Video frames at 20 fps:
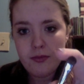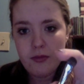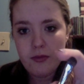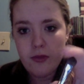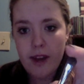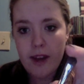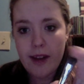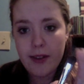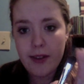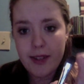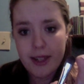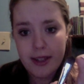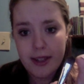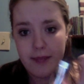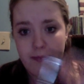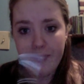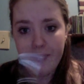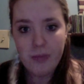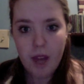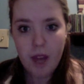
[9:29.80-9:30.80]

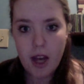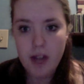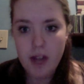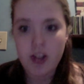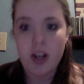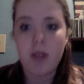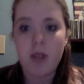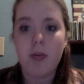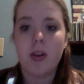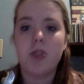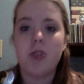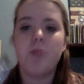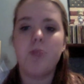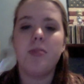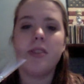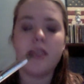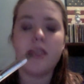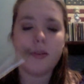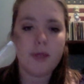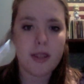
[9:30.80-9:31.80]
rounded eyeshadow brush, but
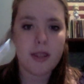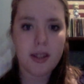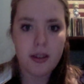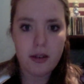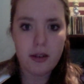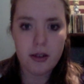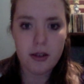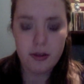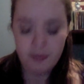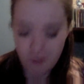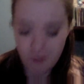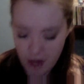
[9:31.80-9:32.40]
this one's a little